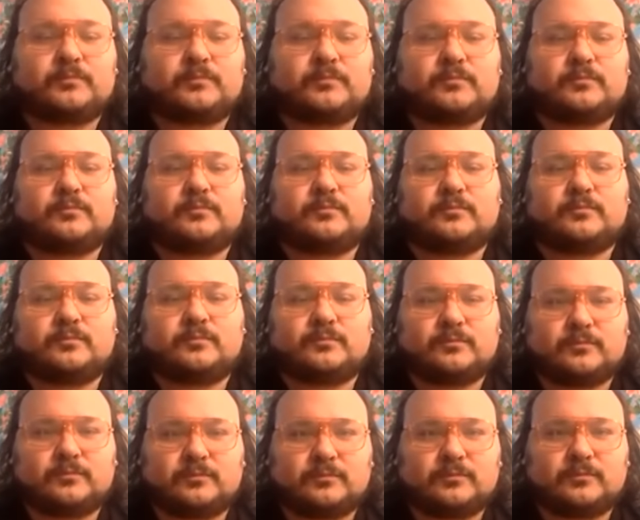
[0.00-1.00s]

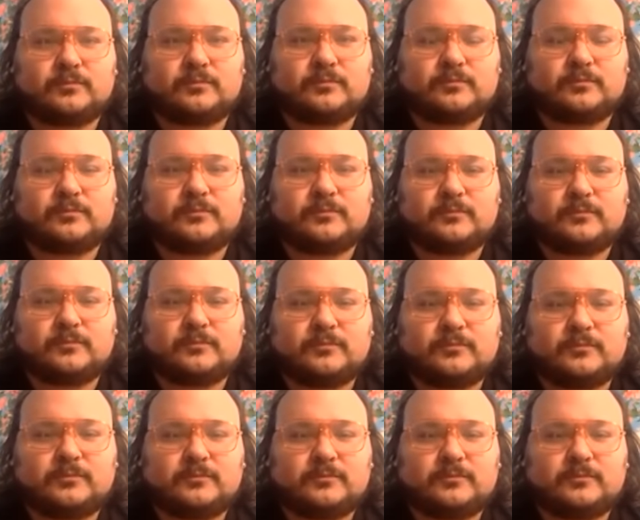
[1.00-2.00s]

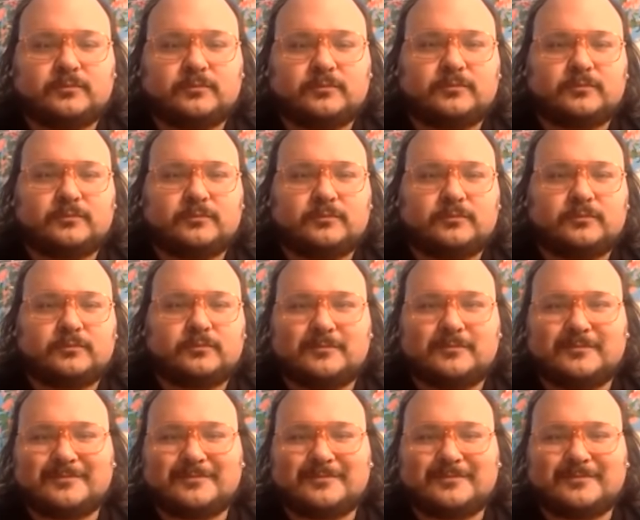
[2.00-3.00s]

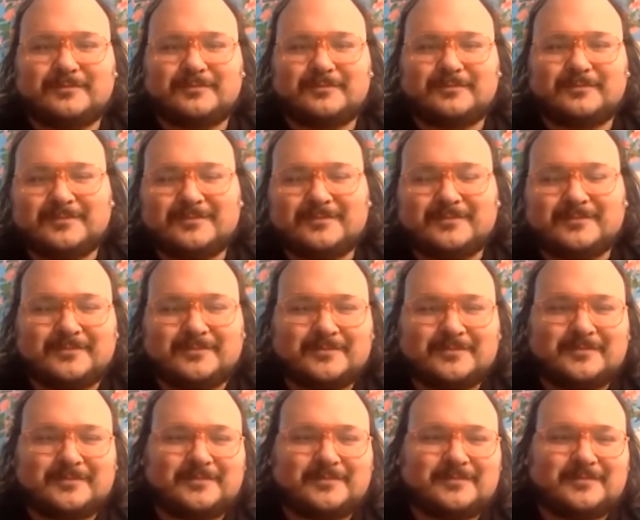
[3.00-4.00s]

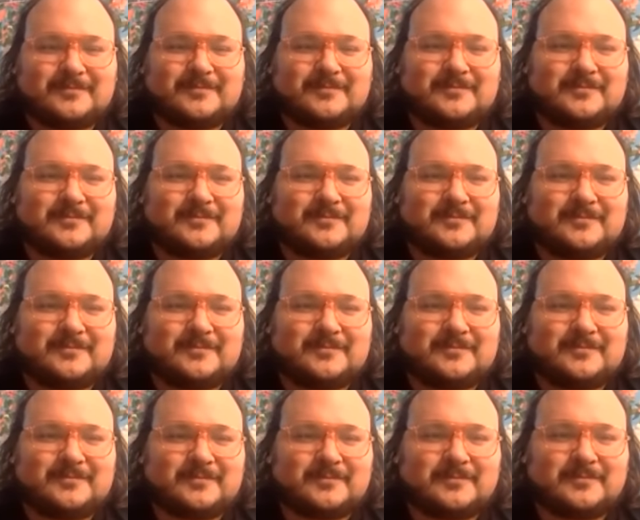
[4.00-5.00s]

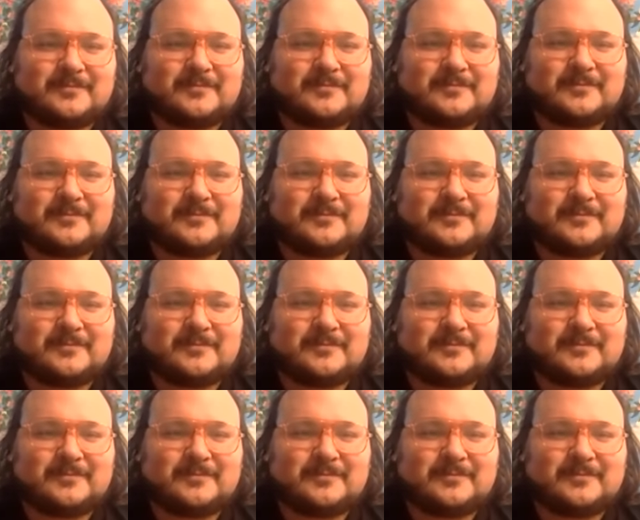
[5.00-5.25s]
(not speaking)